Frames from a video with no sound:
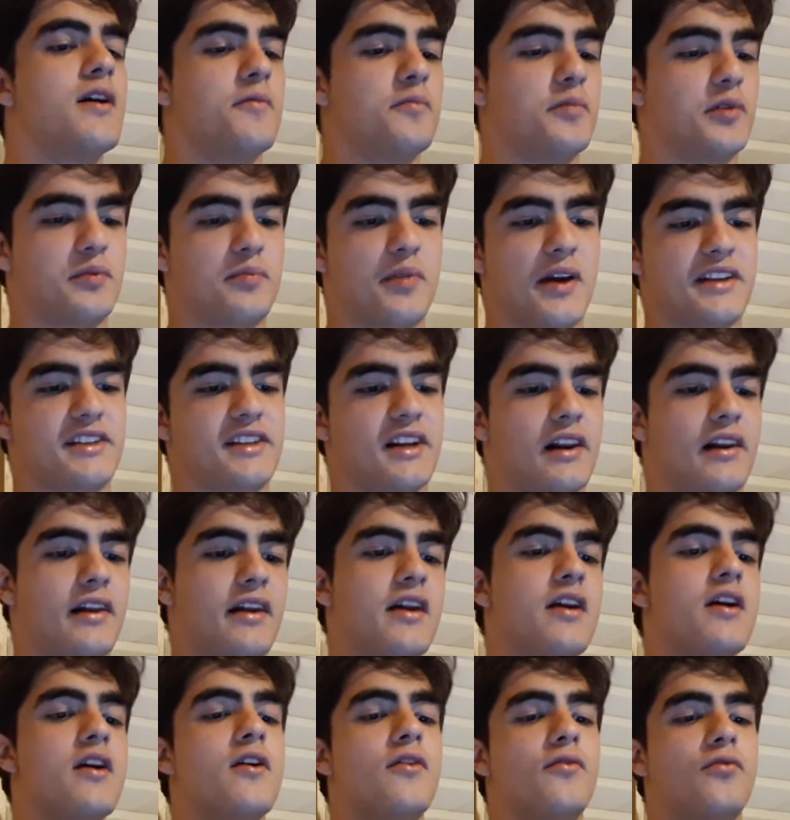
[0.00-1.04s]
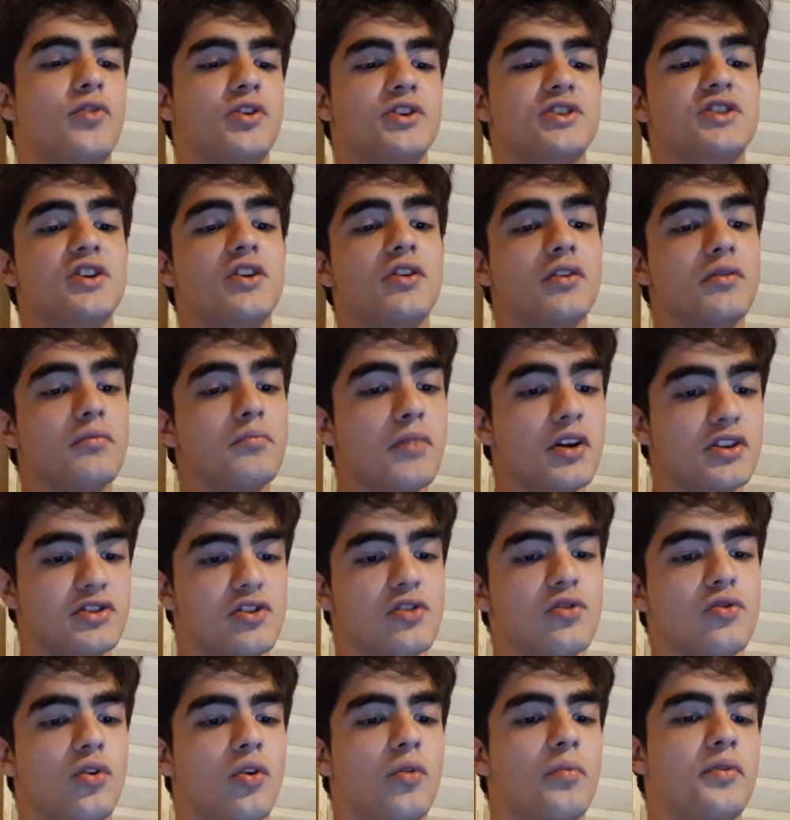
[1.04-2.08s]
But basically, for a certain
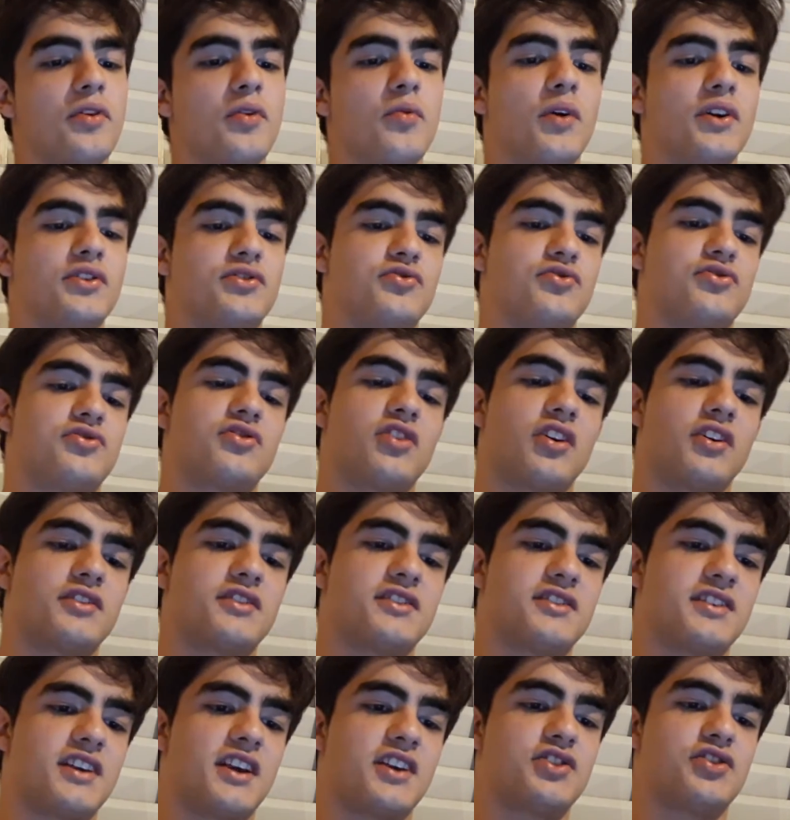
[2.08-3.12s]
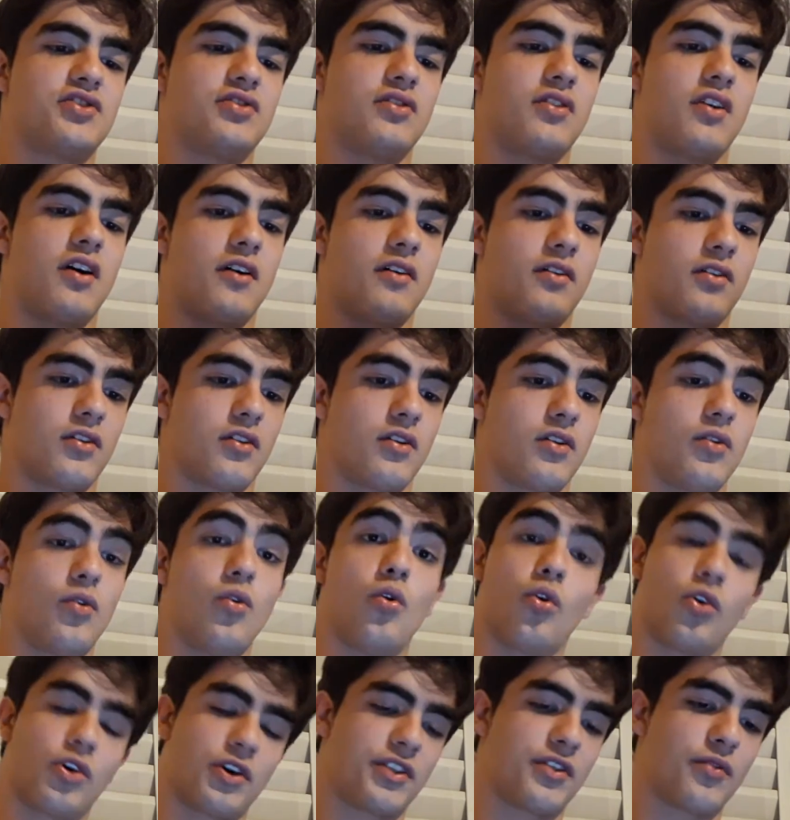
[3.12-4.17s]
muscle group, you want to start the session
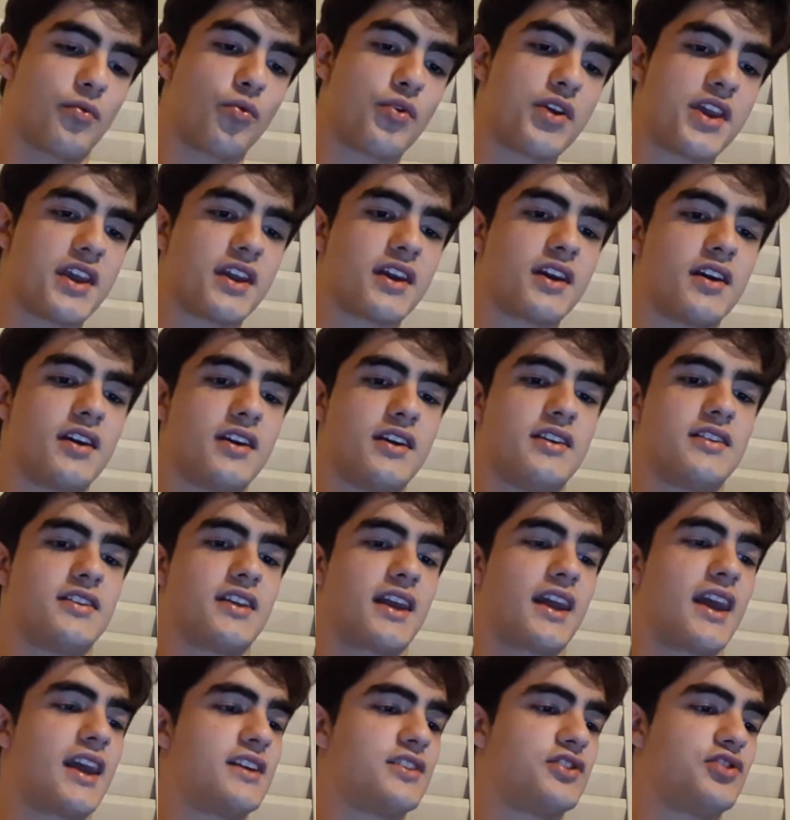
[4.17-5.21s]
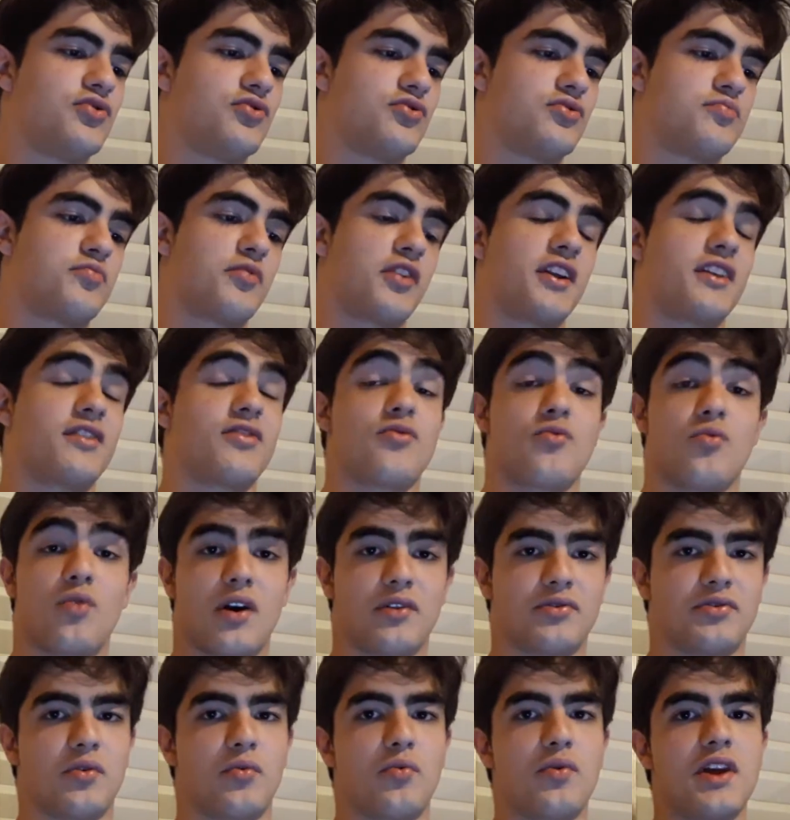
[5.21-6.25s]
or the week, in the case you spread it
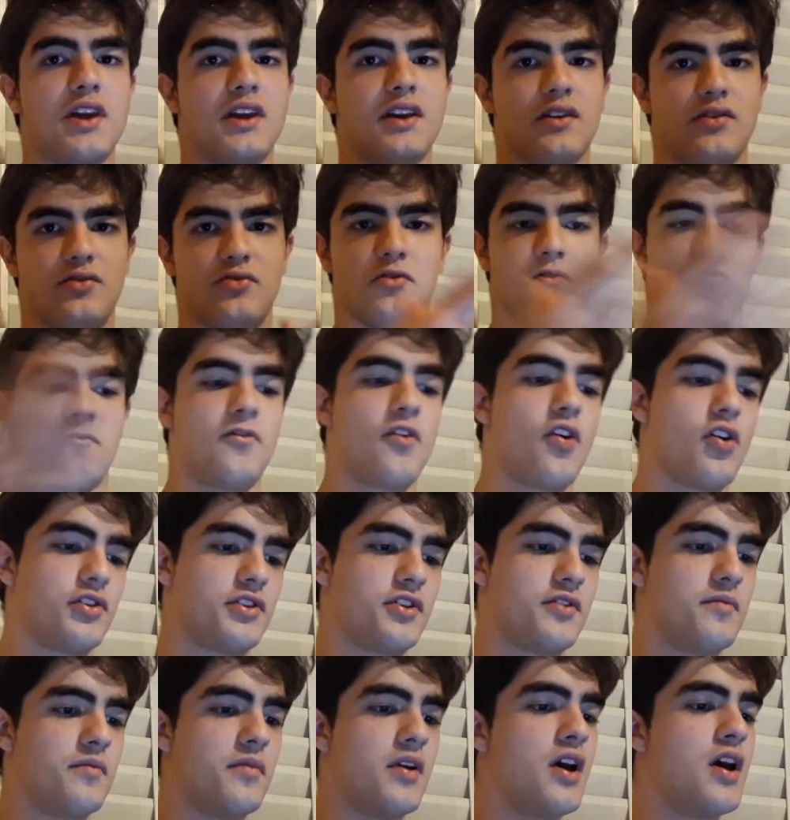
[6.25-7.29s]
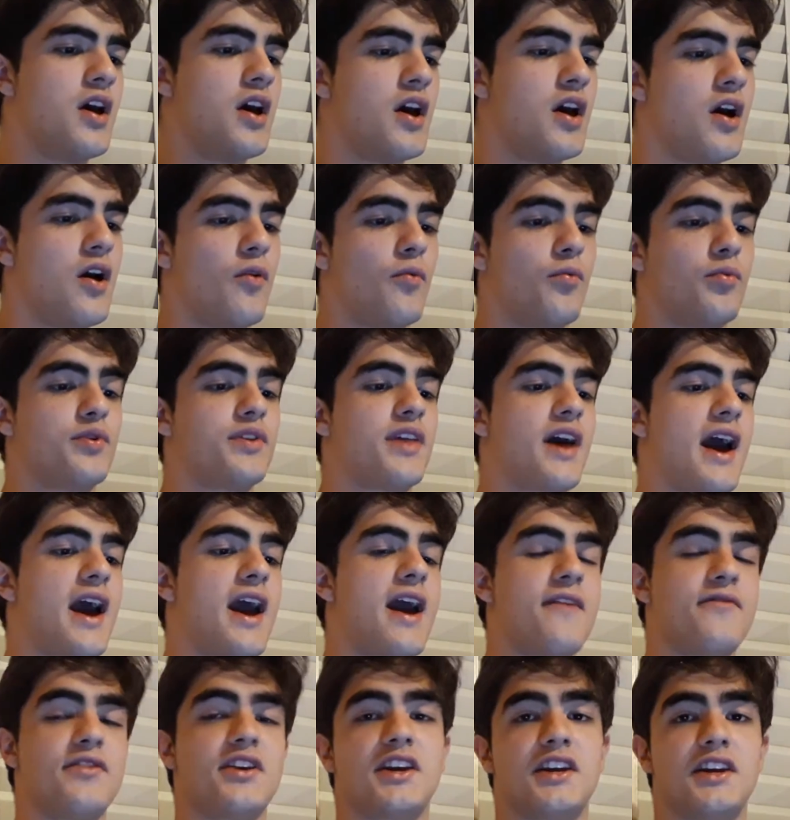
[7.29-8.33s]
throughout the week, your volume, with a
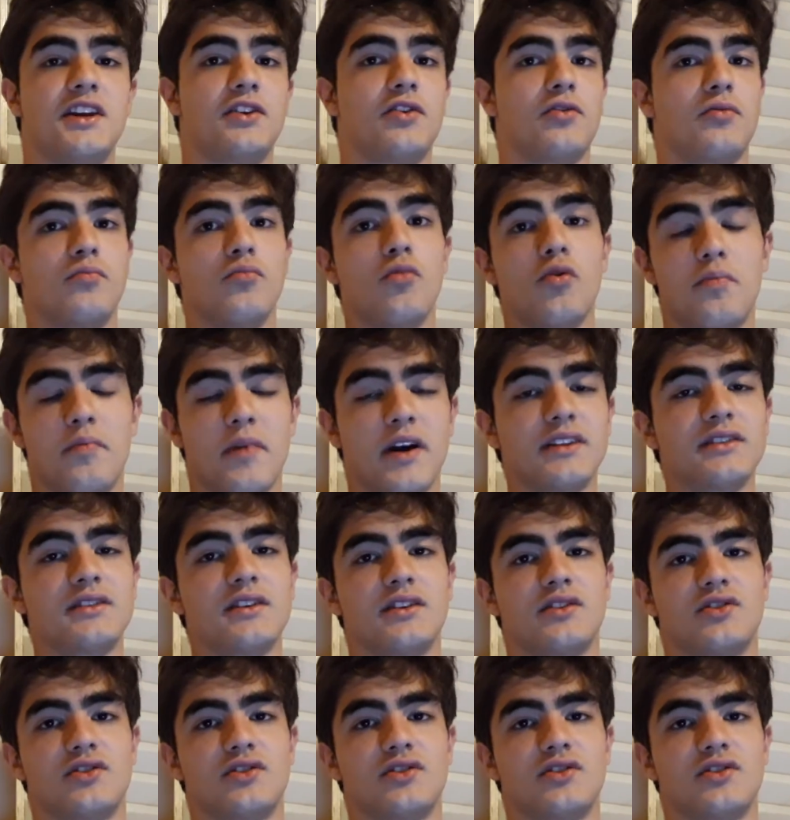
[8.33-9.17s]
heavy hitter movement.